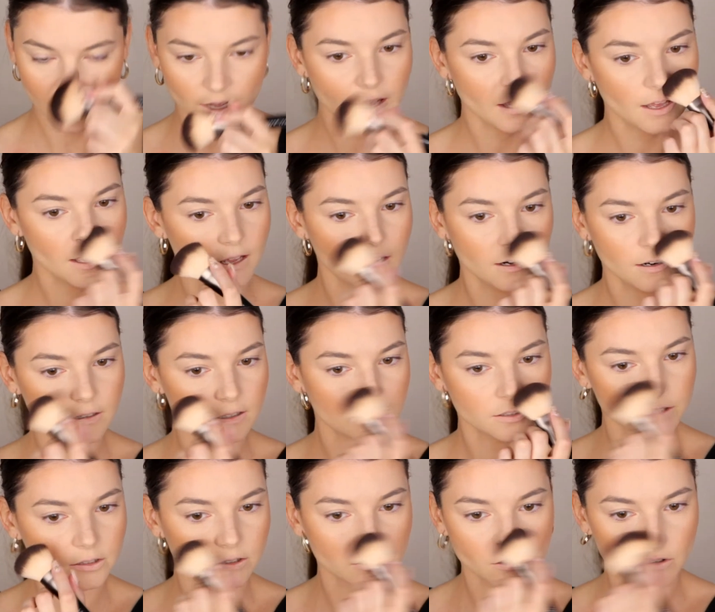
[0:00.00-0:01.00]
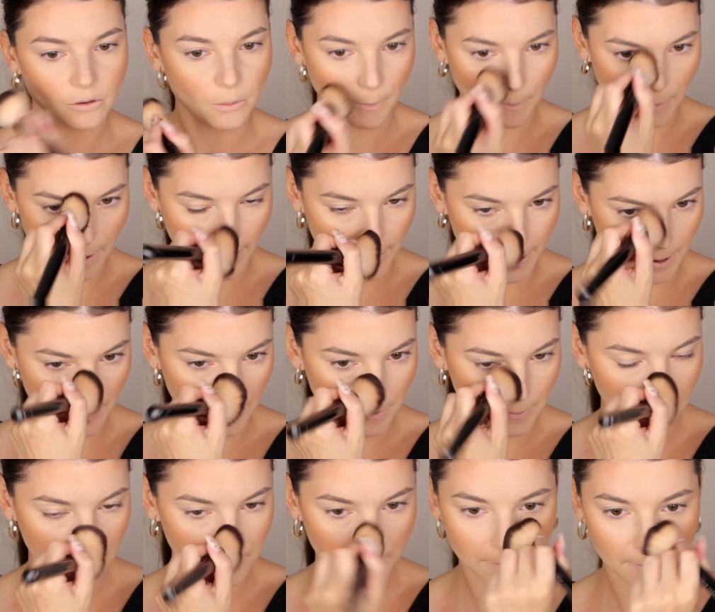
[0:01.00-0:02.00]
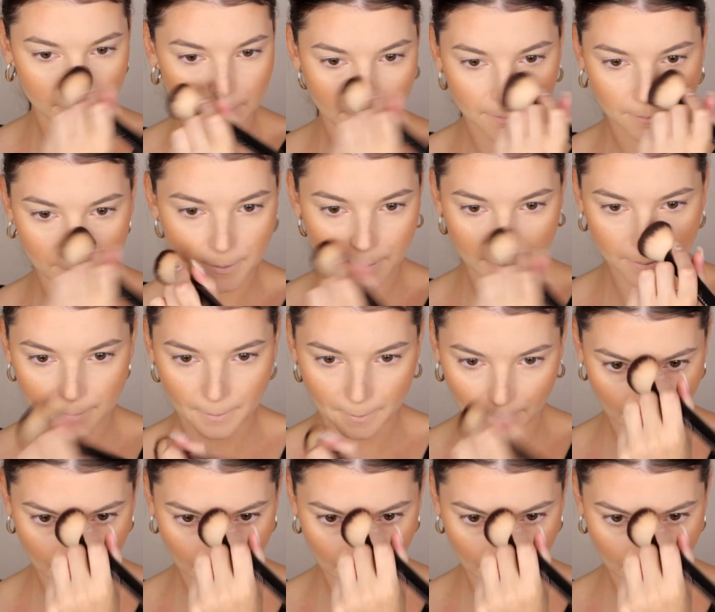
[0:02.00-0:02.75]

And also my nose a little bit.